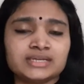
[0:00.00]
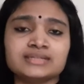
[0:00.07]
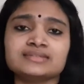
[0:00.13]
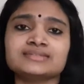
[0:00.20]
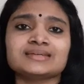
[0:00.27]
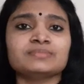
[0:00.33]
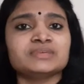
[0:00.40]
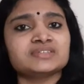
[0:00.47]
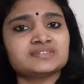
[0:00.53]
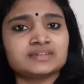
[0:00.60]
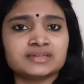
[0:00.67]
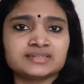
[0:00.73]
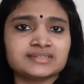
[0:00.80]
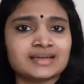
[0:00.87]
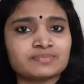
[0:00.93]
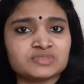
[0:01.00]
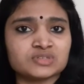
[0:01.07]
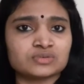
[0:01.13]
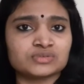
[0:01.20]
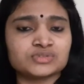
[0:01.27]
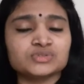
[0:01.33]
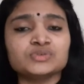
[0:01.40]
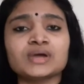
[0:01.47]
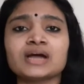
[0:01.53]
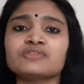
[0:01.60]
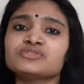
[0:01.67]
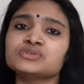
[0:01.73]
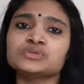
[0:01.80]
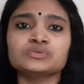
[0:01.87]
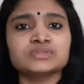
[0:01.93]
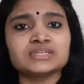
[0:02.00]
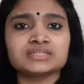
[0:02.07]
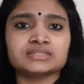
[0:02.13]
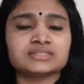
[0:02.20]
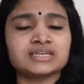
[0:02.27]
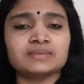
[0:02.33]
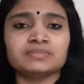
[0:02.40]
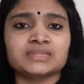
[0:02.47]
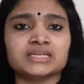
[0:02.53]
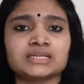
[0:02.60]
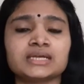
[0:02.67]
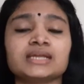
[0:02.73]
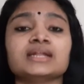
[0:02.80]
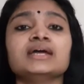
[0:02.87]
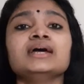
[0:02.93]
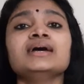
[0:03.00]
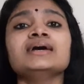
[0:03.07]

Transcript: In semester exams also, you have to do the same thing, right?